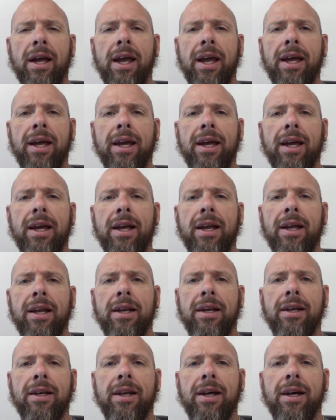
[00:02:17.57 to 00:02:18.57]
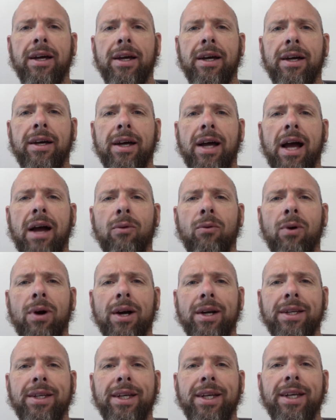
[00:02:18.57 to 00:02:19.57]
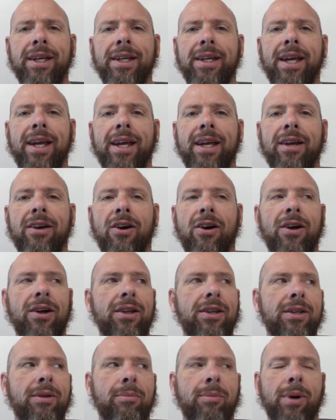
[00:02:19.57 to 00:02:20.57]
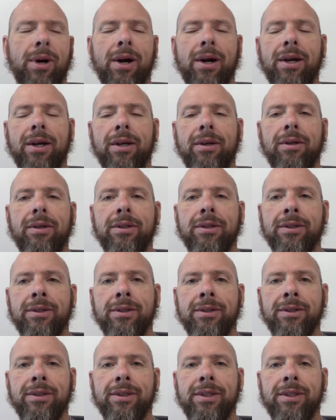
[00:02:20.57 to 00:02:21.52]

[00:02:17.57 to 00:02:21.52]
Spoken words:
And I walked in on the bargain.